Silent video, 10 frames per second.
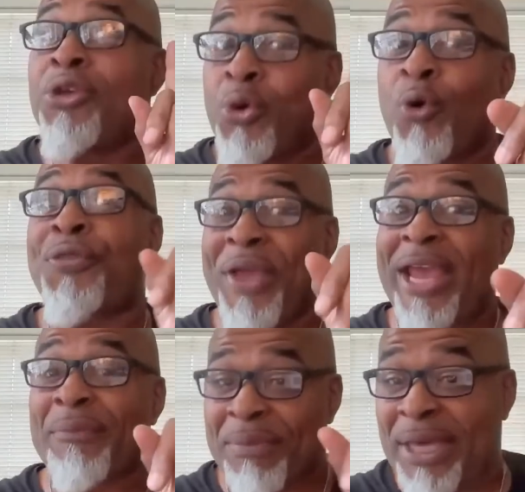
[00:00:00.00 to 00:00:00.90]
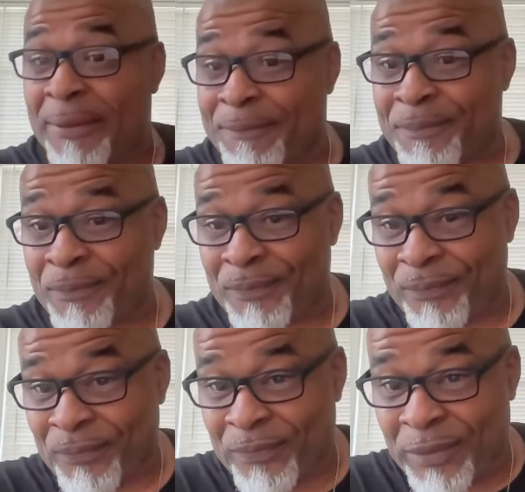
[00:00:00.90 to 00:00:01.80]
You'll thank me
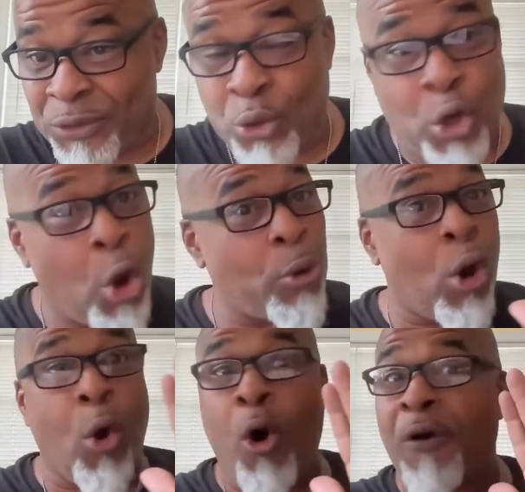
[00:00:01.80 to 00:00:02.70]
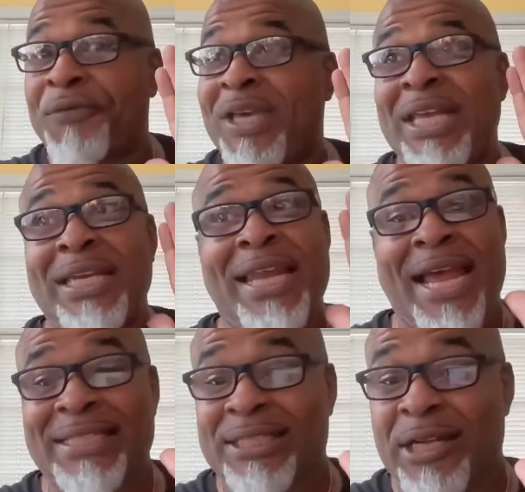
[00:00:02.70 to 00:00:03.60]
so don't go off eating
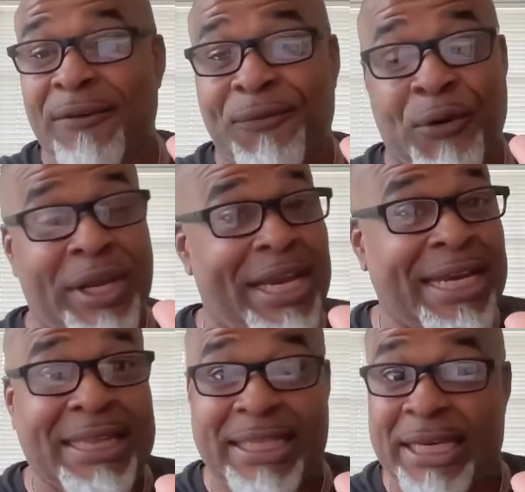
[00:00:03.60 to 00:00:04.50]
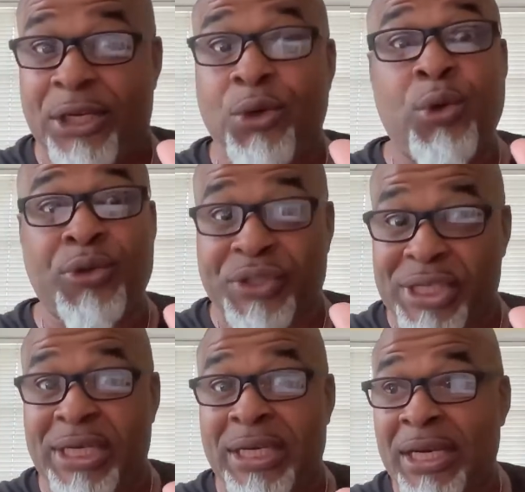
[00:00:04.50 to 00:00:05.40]
that stuff or anything. You will
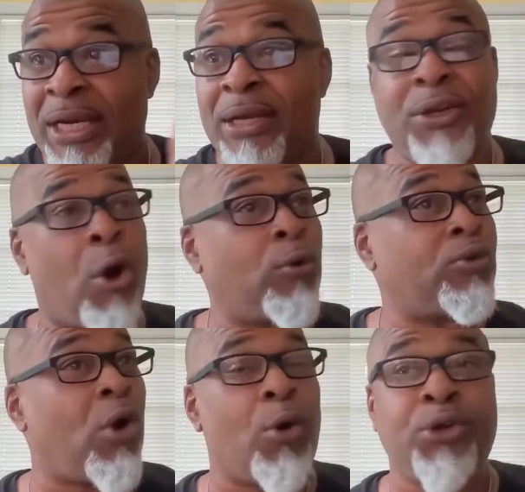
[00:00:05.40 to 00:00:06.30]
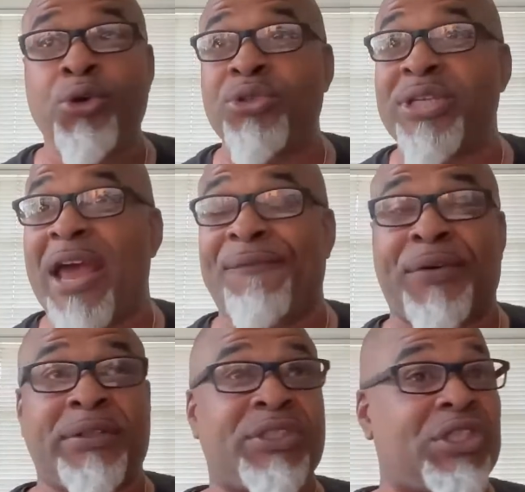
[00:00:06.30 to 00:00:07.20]
see. Don't go using that
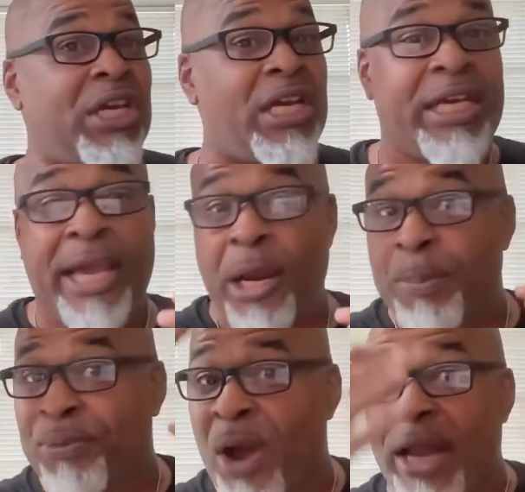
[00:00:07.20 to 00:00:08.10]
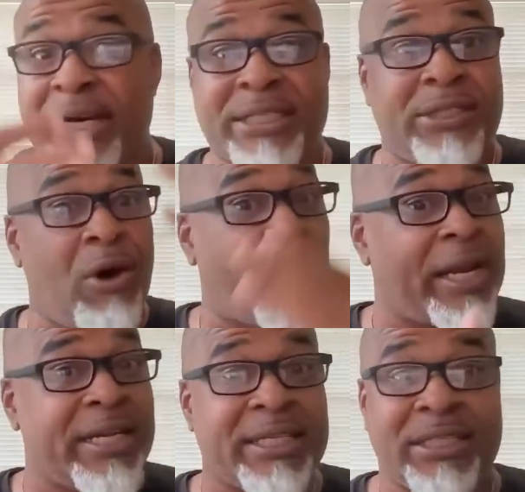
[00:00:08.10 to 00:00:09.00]
for skincare products and all
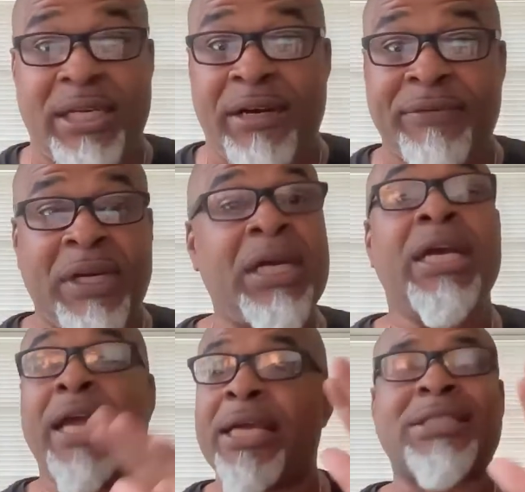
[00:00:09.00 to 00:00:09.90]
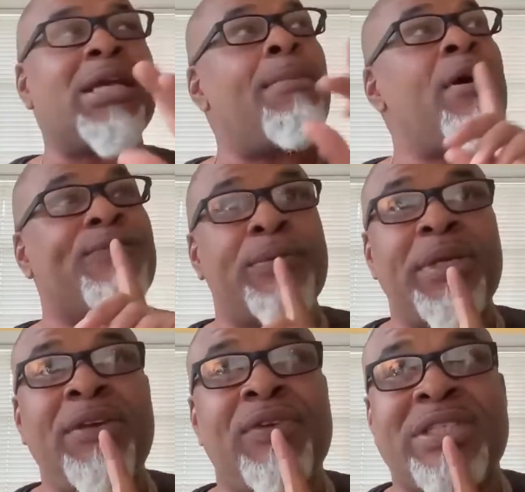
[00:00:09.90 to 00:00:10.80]
that other stuff. Some of them
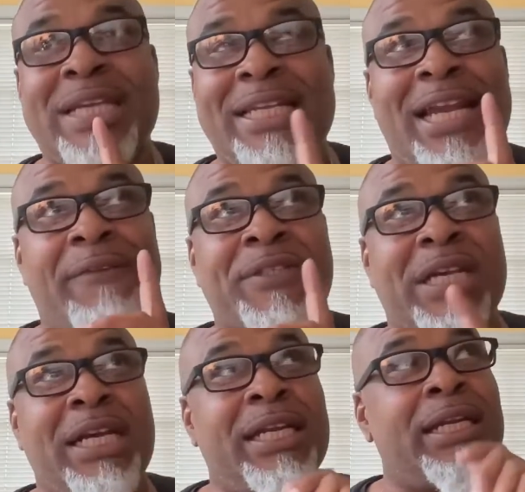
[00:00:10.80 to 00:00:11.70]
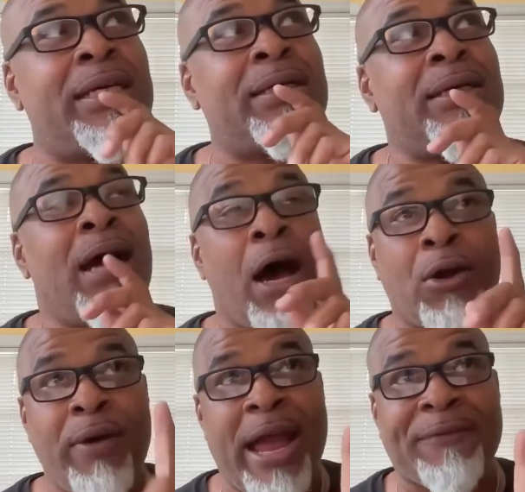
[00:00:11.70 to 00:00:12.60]
even say that I've seen in a
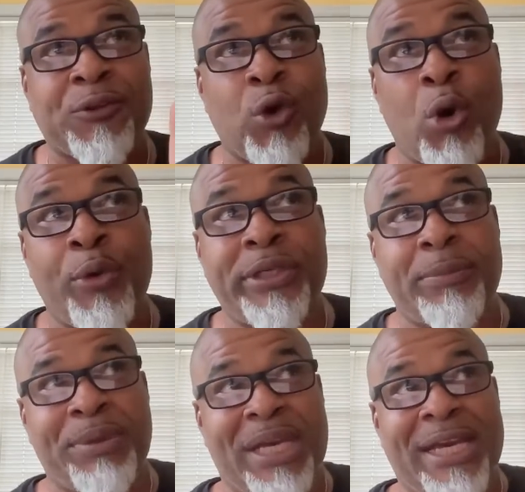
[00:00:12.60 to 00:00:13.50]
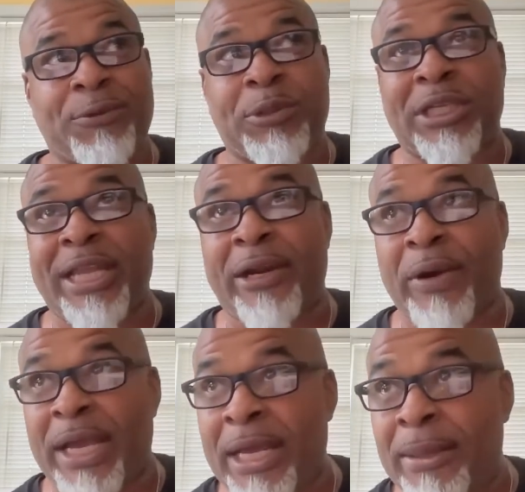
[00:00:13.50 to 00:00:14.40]
craft store which begins with the
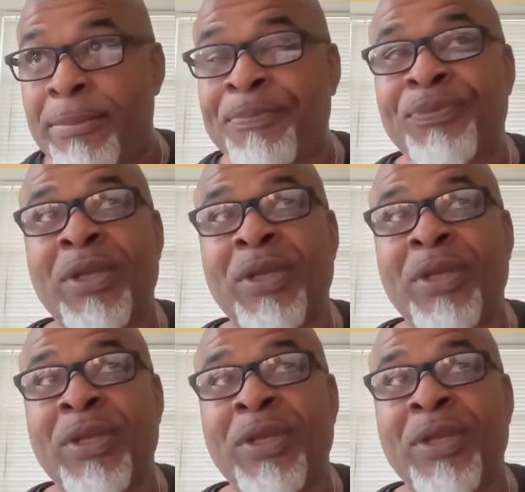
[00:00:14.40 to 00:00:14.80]
letter M.